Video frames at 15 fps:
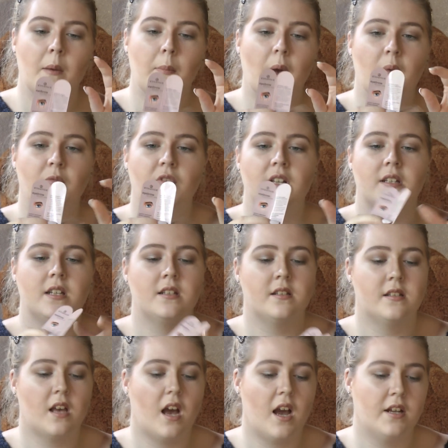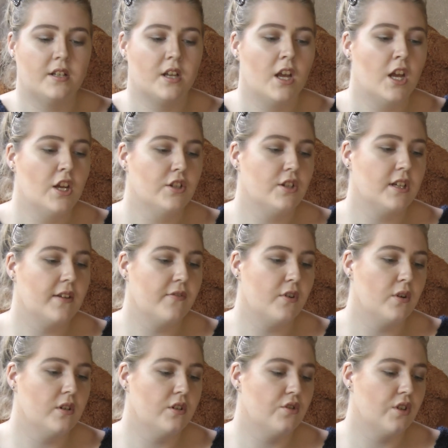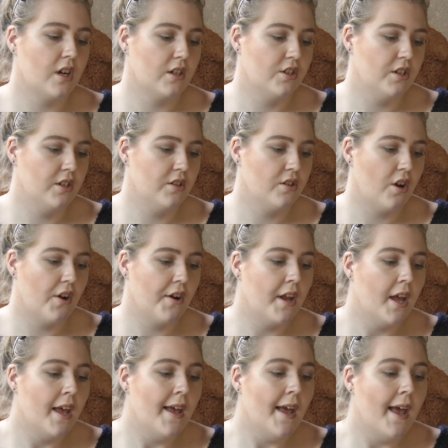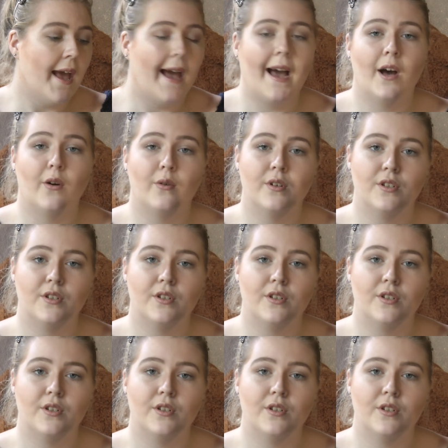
pamphlet inside to give you instructions on how